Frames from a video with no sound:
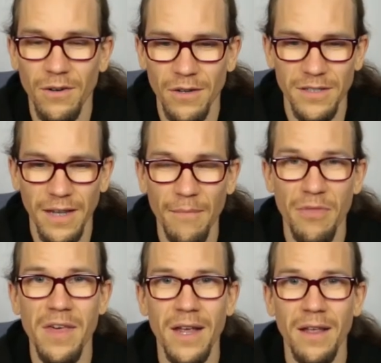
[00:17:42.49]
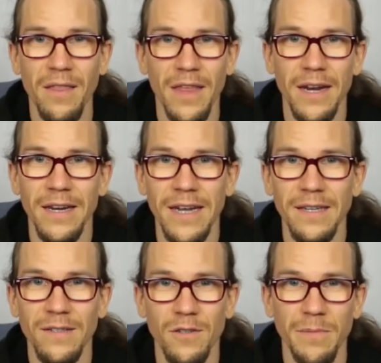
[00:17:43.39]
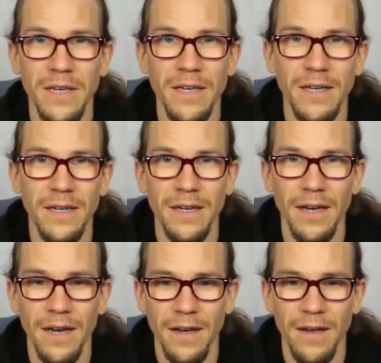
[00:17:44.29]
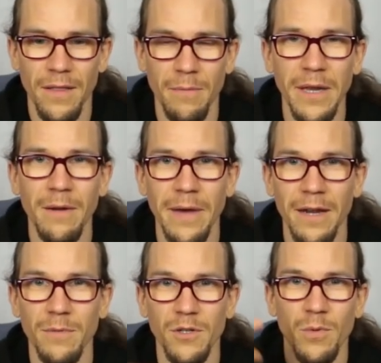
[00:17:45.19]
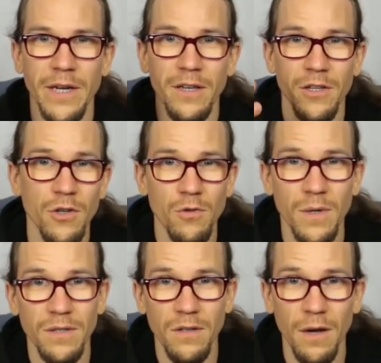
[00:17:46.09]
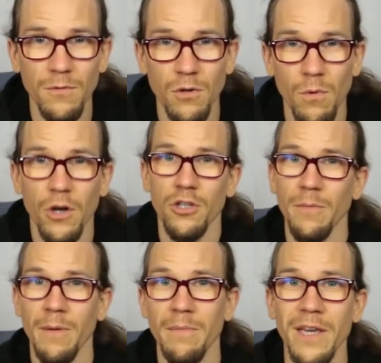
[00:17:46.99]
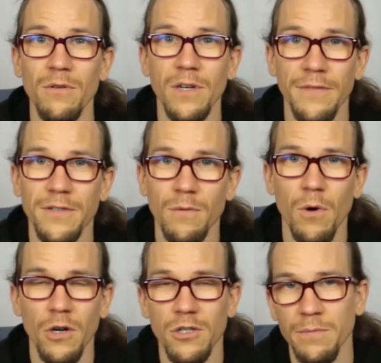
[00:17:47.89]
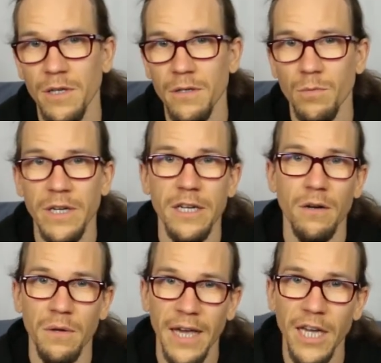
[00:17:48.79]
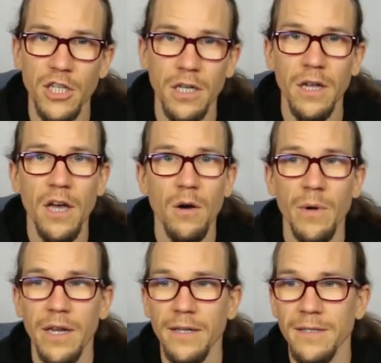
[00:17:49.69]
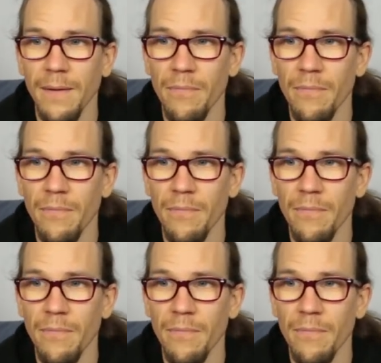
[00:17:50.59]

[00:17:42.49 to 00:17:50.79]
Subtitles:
or something that needs to be the middleman between you who wants to come to a workshop and me who gives the workshop, because we need a location, we need